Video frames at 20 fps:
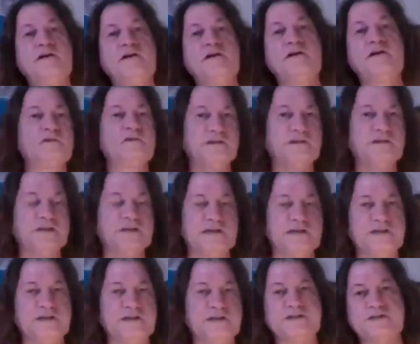in
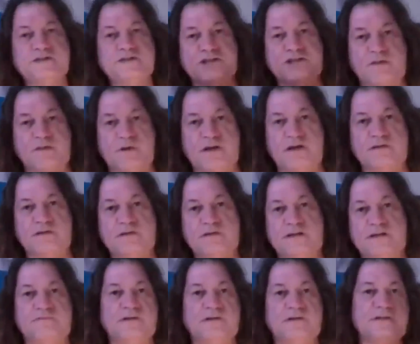English, in German,
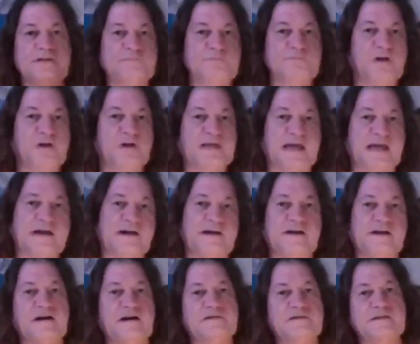even in
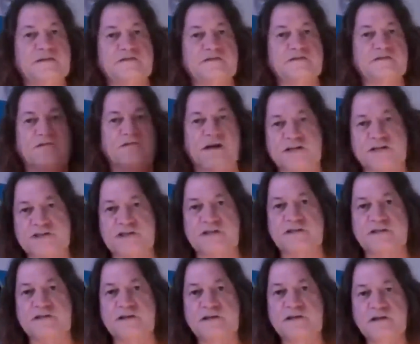Bulgarian, in
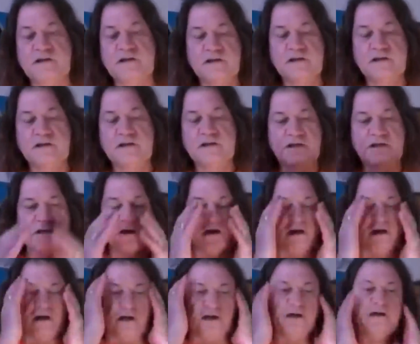Russian.
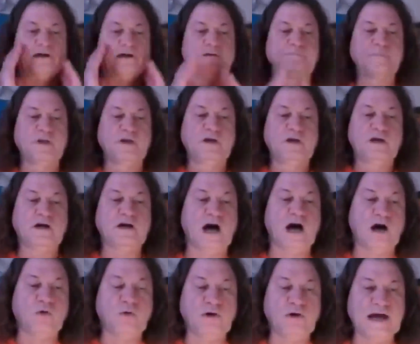
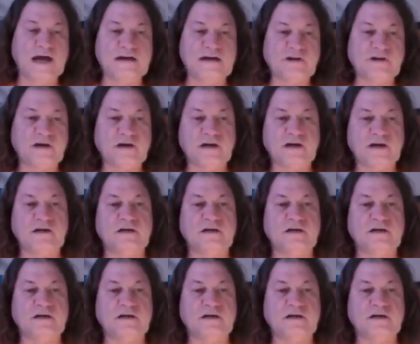However,